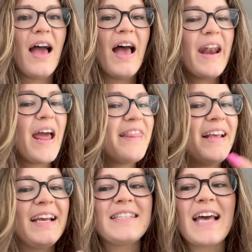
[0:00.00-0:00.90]
And I
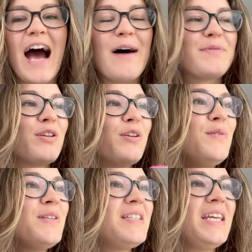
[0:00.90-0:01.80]
think it's
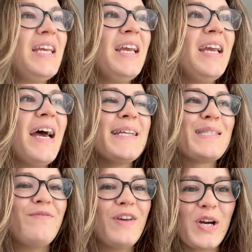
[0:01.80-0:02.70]
absolute tea, and
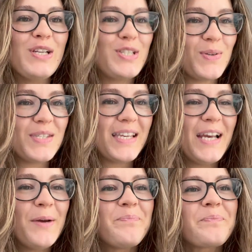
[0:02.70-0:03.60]
it's very
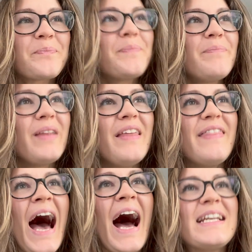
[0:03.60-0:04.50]
juicy
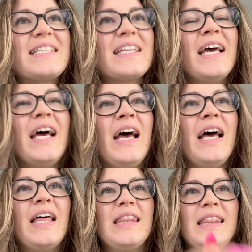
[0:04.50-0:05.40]
that
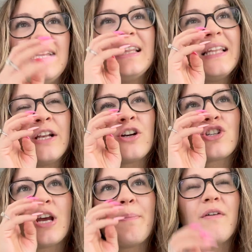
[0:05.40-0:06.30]
the
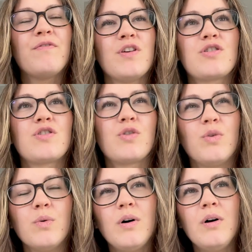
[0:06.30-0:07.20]
leadership of the
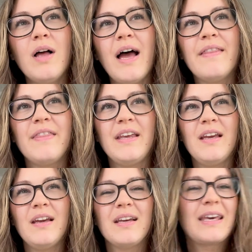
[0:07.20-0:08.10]
school and
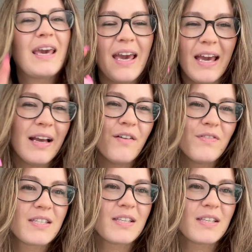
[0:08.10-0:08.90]
the king of this